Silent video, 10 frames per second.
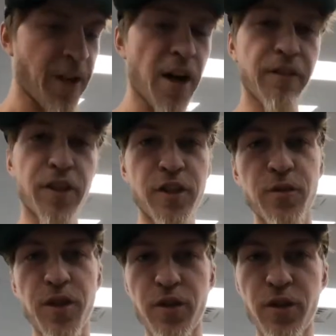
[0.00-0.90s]
I've learned
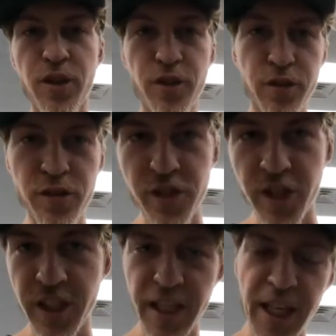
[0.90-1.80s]
when you use
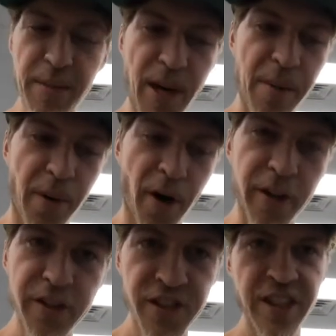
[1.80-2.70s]
eBay
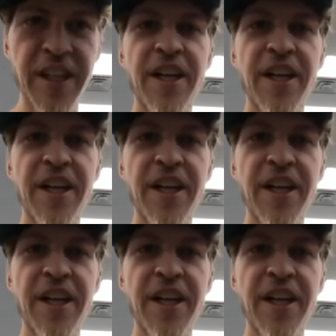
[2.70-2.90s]
parts,